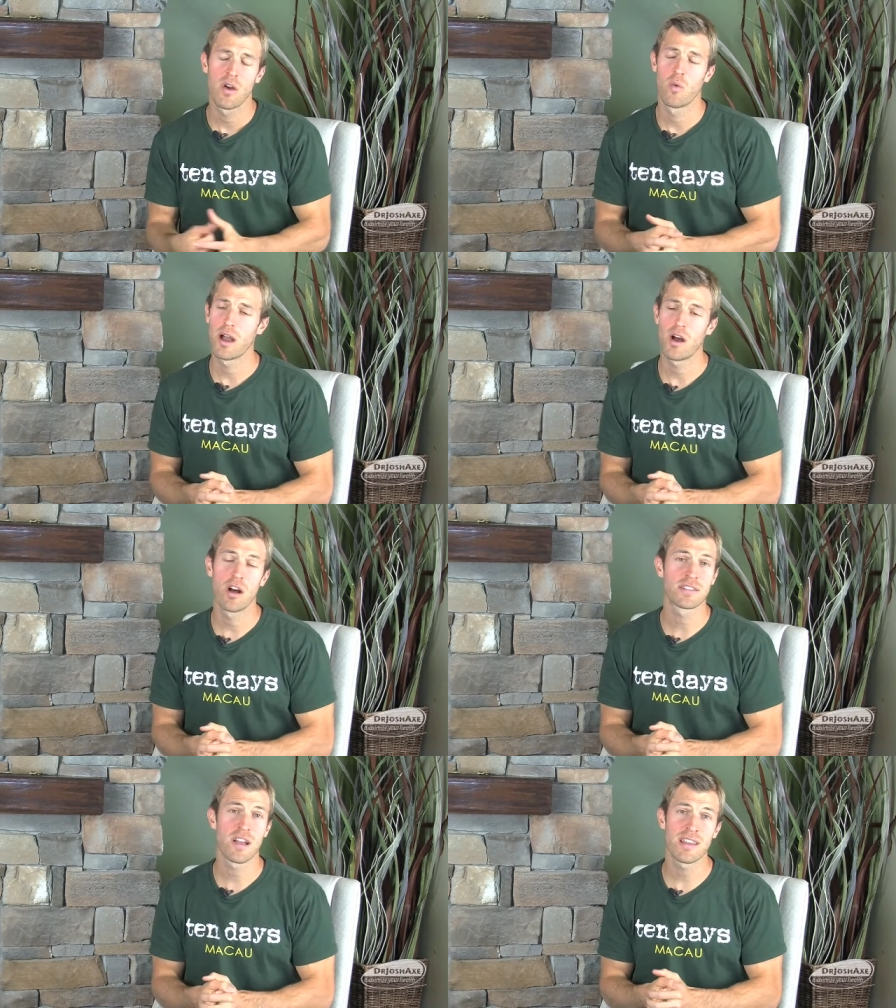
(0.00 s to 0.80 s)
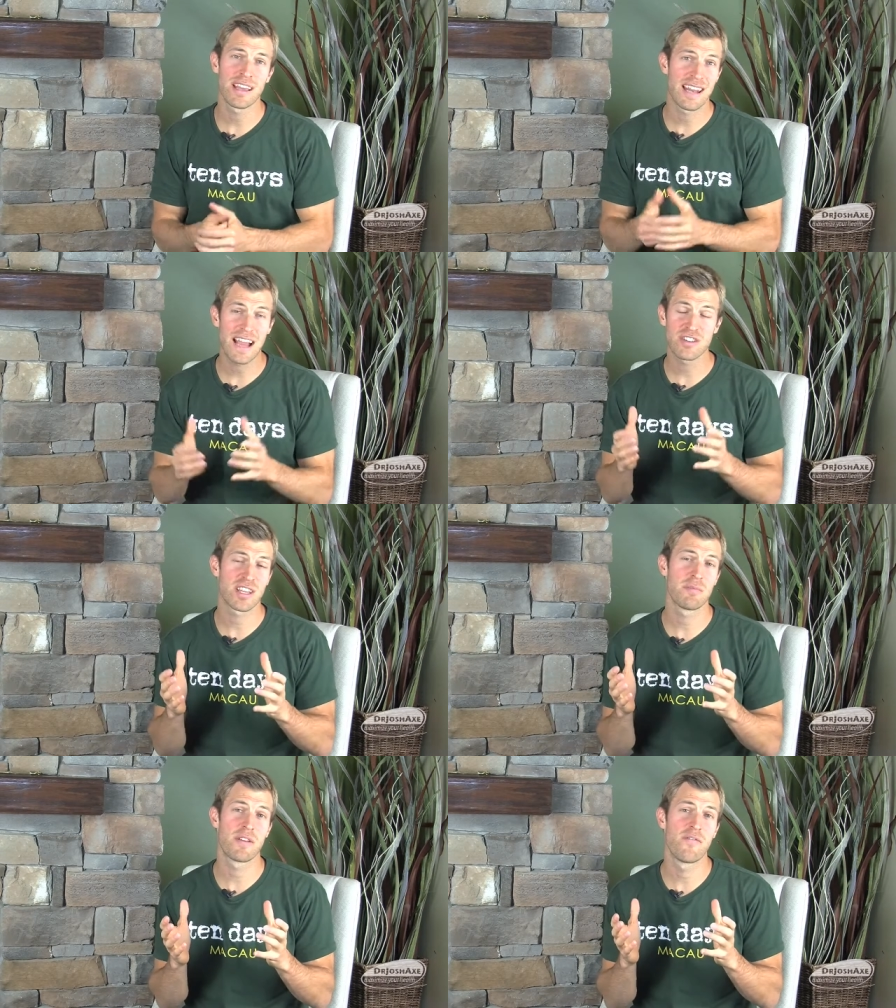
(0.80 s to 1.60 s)
Well, I'll tell you, it actually
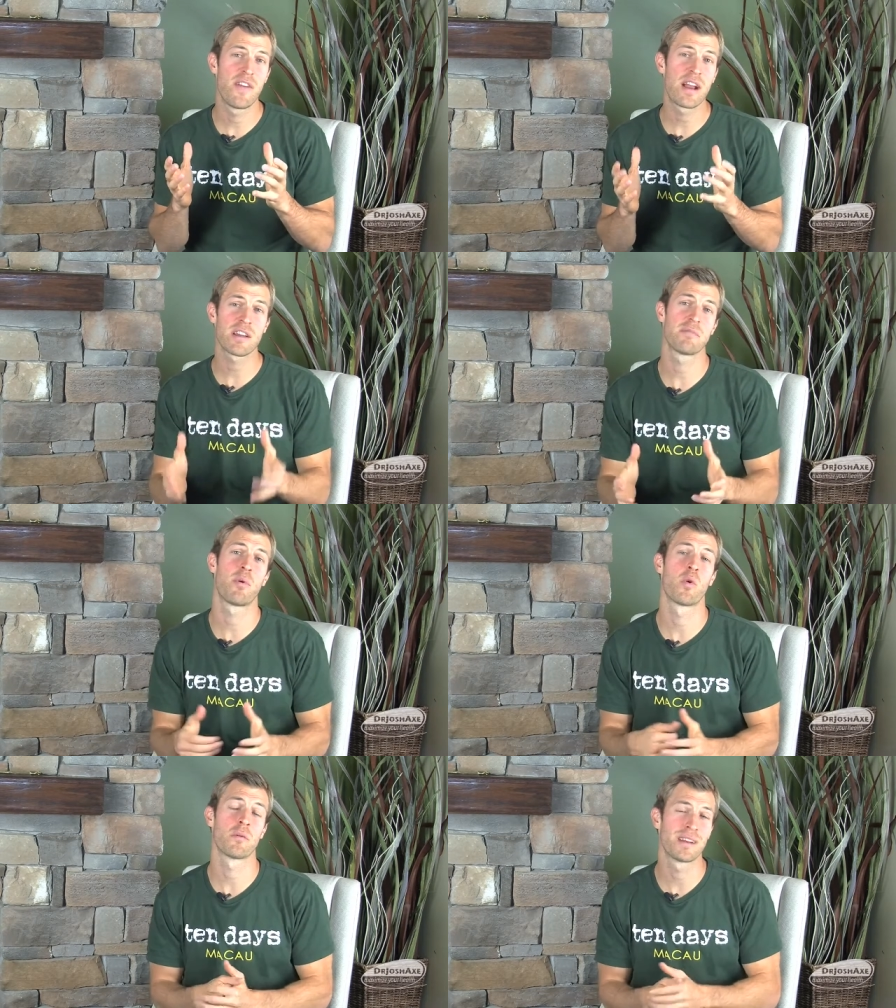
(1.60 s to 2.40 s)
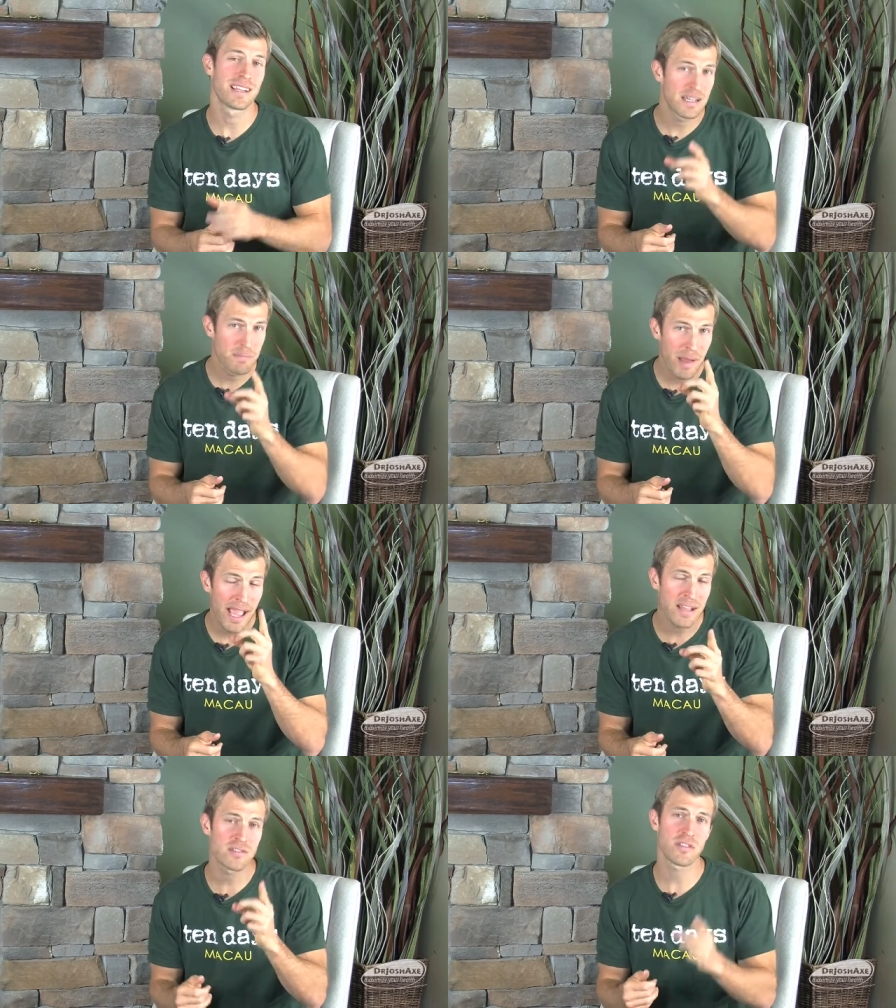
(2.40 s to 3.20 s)
can be very important, but it
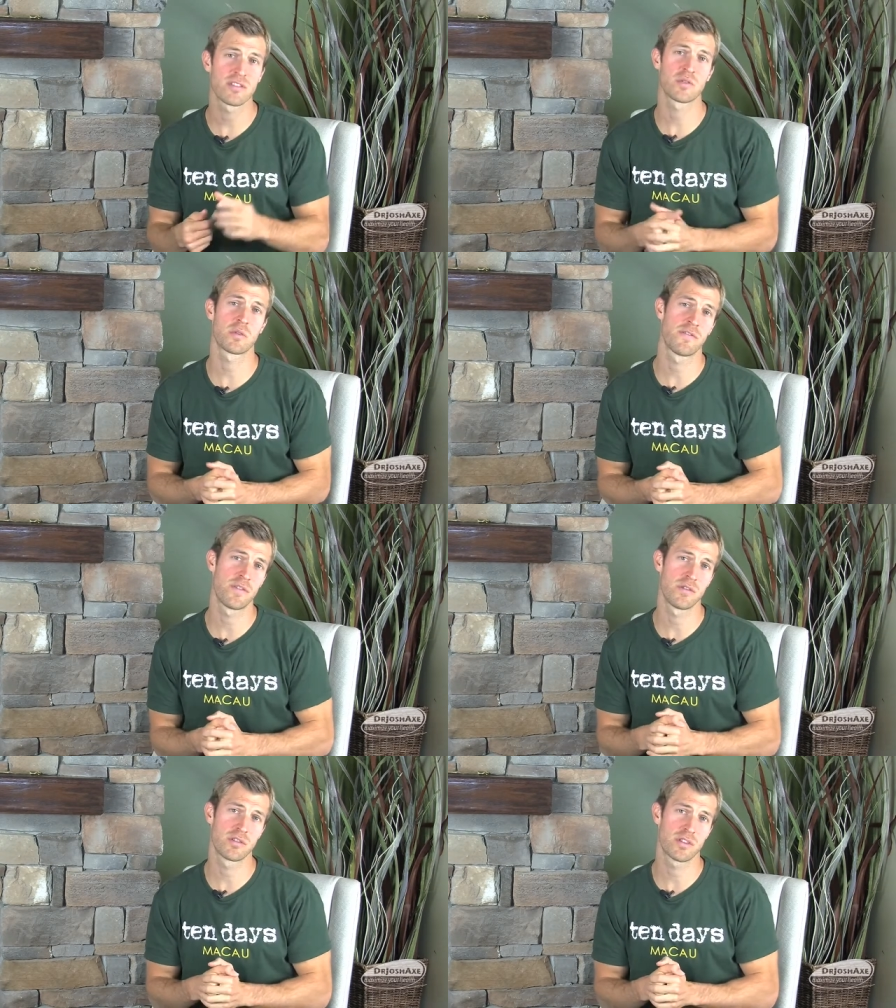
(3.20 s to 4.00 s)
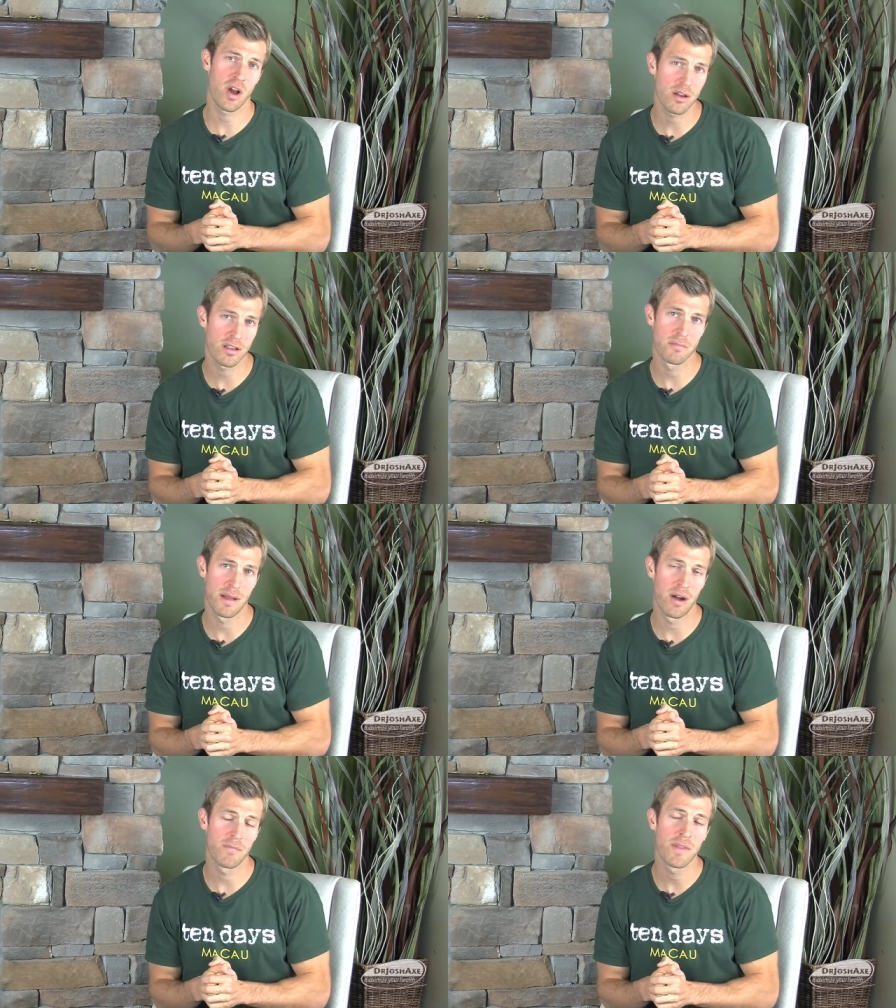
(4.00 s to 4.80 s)
depends on the sort of food you're talking
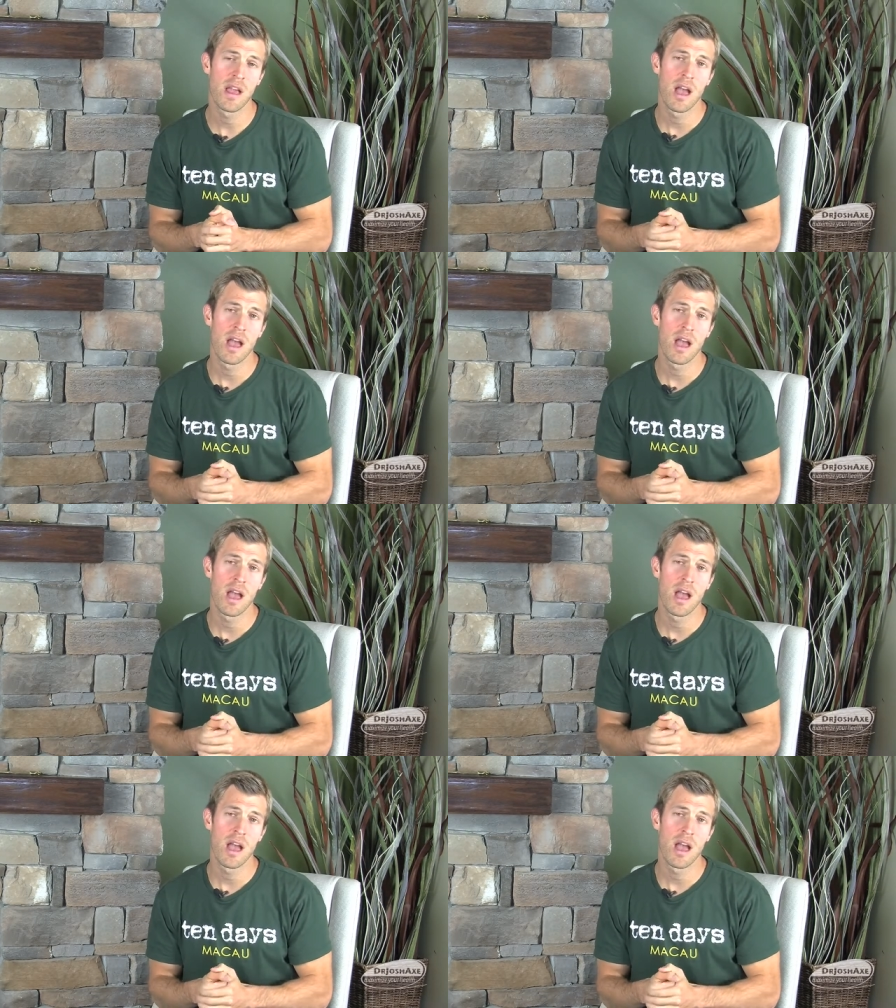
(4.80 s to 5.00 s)
about.